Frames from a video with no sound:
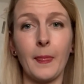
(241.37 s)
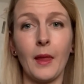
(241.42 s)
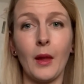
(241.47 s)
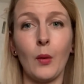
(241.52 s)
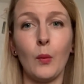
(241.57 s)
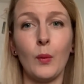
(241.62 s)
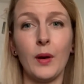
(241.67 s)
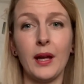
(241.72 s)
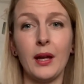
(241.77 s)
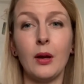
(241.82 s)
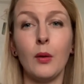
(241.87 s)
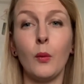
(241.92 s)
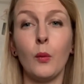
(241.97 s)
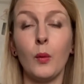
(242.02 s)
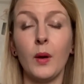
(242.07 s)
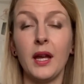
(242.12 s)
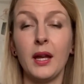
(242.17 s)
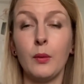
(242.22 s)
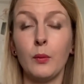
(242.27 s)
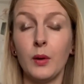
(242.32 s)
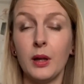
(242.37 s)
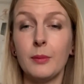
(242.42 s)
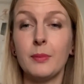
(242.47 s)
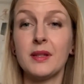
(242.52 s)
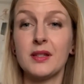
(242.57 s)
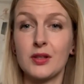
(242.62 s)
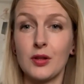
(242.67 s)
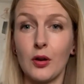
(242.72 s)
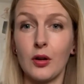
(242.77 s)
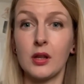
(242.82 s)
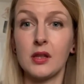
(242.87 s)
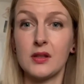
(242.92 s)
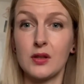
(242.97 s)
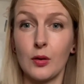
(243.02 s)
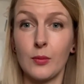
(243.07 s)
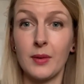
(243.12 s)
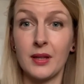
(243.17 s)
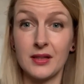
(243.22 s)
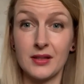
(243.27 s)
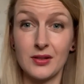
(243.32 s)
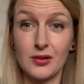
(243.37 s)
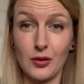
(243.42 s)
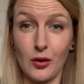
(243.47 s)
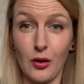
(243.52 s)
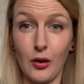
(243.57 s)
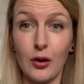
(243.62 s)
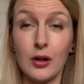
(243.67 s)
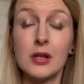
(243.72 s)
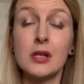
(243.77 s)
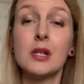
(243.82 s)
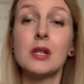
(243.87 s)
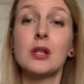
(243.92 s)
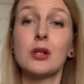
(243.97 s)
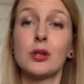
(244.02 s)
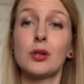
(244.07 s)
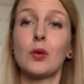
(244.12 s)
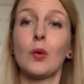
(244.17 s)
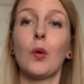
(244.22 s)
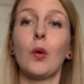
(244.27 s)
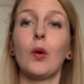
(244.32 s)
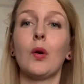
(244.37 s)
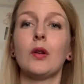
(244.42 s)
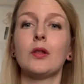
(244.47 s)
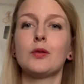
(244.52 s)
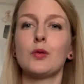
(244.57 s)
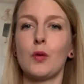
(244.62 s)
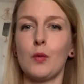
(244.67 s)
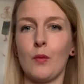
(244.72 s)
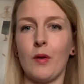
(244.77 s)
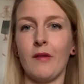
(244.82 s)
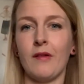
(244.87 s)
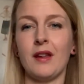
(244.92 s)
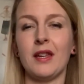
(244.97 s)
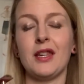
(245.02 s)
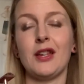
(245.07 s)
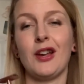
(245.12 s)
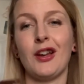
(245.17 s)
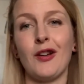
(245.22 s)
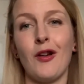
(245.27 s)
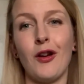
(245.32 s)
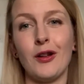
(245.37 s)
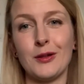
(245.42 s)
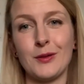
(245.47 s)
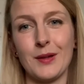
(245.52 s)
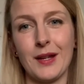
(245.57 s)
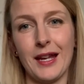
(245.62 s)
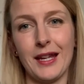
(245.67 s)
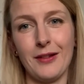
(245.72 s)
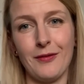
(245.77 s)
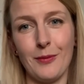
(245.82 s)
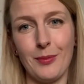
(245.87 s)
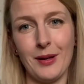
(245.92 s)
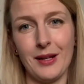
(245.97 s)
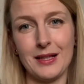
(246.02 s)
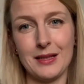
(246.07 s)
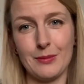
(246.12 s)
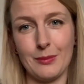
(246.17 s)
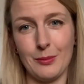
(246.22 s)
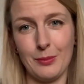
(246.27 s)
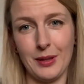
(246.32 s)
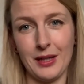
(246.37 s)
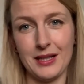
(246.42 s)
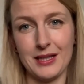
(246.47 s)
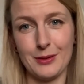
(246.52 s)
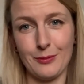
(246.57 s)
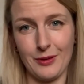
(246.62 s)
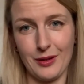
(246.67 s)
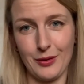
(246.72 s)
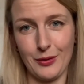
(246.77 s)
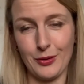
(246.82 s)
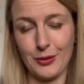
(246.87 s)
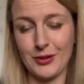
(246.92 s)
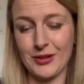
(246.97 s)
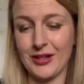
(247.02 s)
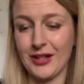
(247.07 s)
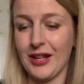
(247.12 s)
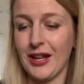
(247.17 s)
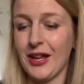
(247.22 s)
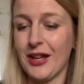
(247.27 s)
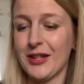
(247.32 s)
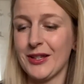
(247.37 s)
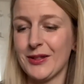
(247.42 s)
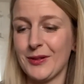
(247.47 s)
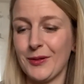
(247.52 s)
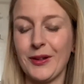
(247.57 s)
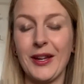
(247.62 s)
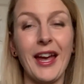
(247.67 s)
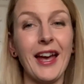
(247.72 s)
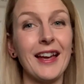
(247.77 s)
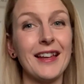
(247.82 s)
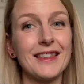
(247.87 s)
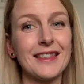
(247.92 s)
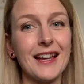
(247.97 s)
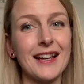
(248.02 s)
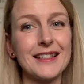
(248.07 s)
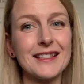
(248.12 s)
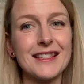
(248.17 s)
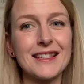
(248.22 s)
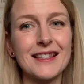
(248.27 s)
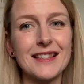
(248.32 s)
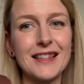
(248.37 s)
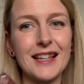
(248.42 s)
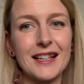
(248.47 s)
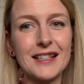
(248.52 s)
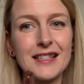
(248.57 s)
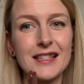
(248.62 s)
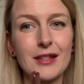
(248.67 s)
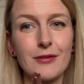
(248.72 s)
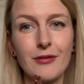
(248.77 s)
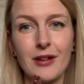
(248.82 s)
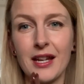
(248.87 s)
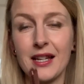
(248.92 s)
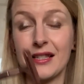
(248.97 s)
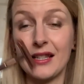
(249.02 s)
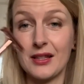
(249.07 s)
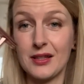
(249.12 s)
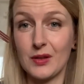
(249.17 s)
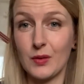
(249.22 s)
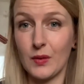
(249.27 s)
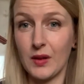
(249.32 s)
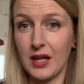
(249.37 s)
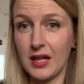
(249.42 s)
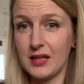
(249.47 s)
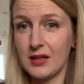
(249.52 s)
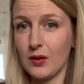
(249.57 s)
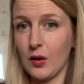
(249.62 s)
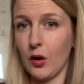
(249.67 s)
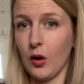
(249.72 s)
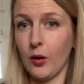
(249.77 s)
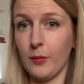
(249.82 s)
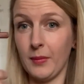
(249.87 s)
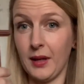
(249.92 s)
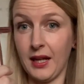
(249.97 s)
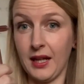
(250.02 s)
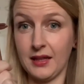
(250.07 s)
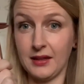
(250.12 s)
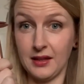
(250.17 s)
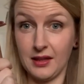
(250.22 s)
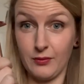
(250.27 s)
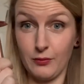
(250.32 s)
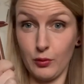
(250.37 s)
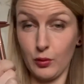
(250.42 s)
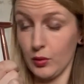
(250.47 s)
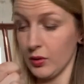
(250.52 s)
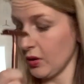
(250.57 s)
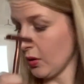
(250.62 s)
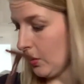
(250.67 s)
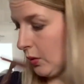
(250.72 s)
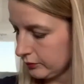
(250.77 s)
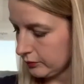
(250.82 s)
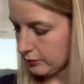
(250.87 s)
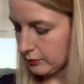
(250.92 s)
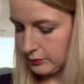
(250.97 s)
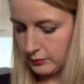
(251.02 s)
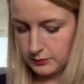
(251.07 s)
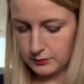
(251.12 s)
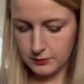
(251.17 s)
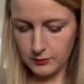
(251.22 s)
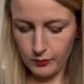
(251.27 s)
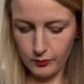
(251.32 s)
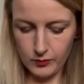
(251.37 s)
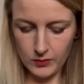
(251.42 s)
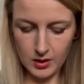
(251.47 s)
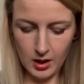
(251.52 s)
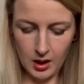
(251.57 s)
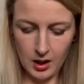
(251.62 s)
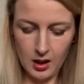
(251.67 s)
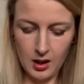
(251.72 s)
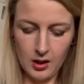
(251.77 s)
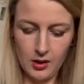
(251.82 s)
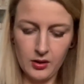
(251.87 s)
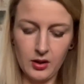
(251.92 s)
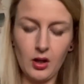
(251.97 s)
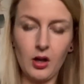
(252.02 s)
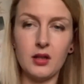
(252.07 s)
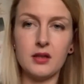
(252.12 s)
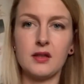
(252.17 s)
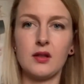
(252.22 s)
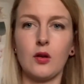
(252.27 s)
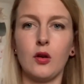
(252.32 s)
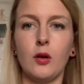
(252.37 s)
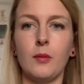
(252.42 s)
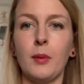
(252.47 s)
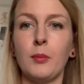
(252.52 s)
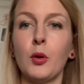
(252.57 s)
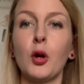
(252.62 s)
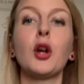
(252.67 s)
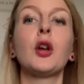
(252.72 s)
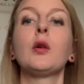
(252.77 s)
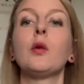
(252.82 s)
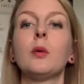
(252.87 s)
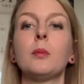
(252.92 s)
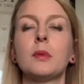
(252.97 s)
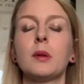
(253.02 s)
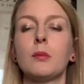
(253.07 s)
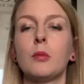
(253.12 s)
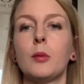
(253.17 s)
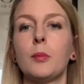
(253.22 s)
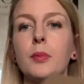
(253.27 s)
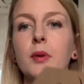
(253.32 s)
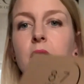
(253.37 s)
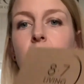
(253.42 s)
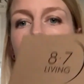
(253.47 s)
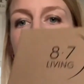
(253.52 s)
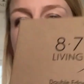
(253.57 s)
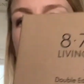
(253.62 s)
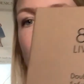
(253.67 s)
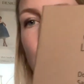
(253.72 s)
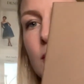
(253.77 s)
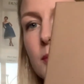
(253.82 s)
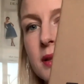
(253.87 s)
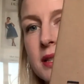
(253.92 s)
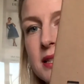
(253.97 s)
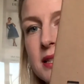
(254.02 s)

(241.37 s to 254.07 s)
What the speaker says: We will be stocking some in store, so don't worry, you can also get your replacement blades with us. So yeah, that's the razor. So these come in the rose gold. They also come, I'm not going to open them up, but they also come in a